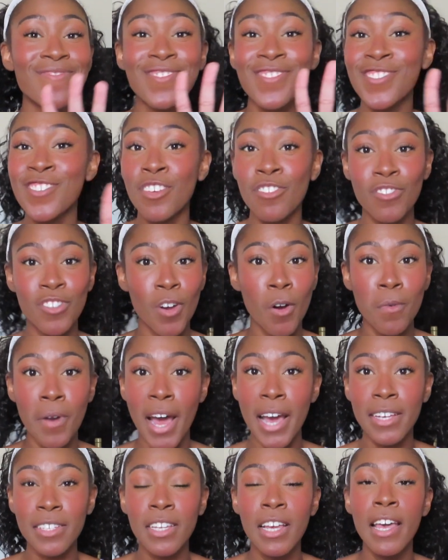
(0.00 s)
just so
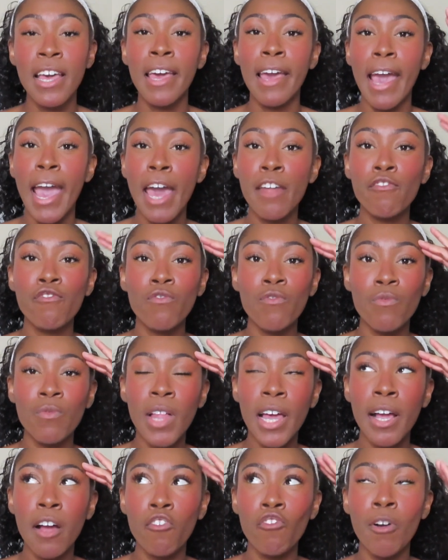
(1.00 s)
nice. And
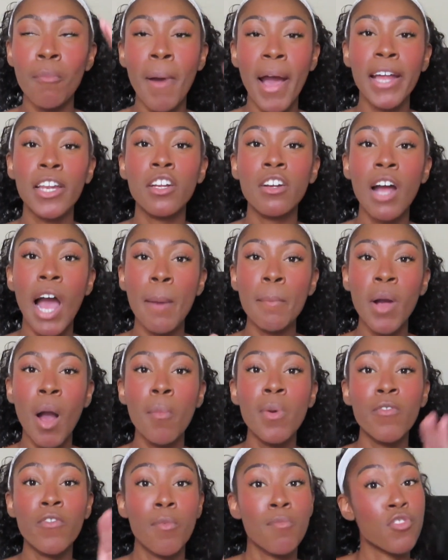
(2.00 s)
like, reminder, I'm
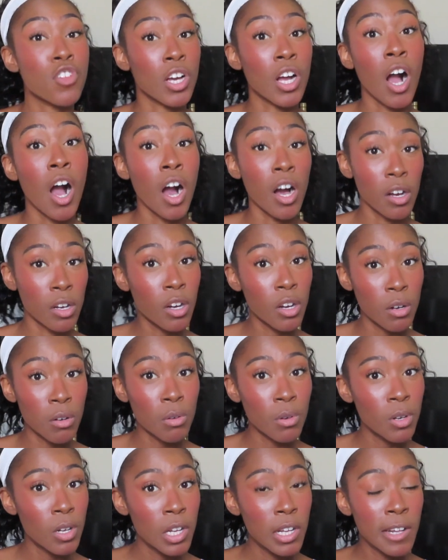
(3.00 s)
coming from
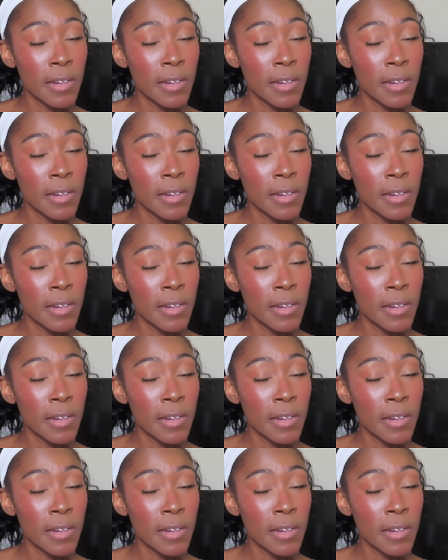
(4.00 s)
Chicago.